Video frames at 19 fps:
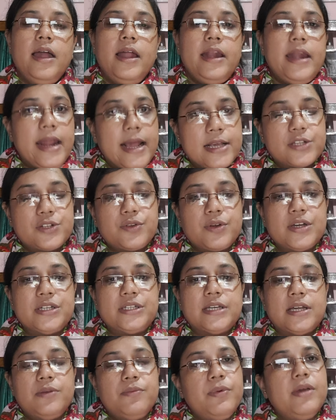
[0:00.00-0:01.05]
Next
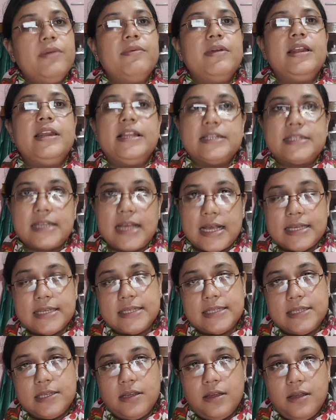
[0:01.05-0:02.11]
question we will
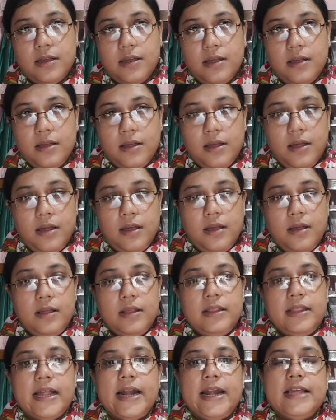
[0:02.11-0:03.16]
discuss,
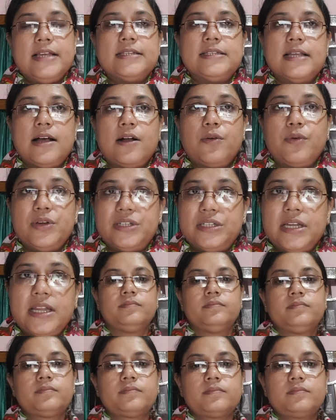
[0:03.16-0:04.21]
that is the question
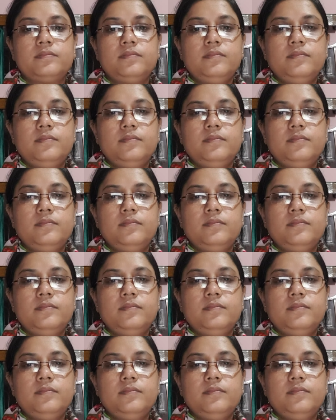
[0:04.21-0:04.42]
is